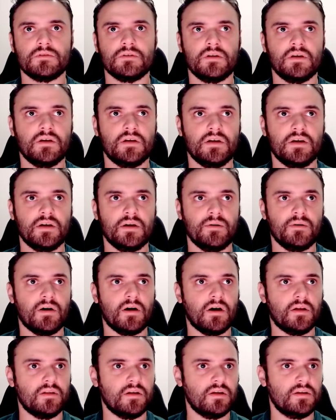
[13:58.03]

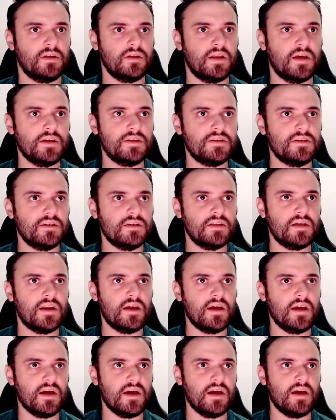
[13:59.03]
Another idea that
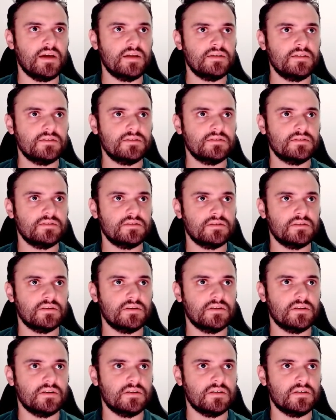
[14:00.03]
I had
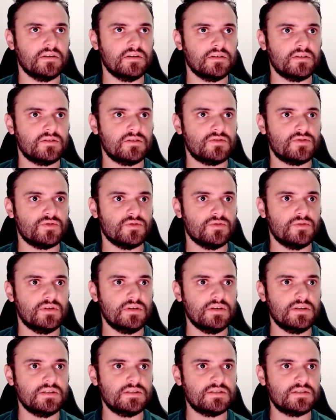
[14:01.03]
to
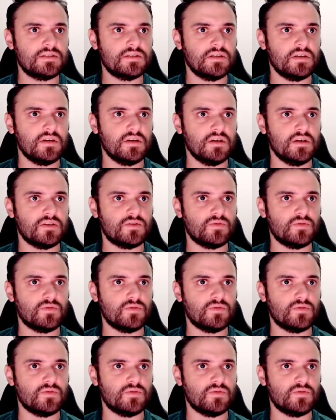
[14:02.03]
this, it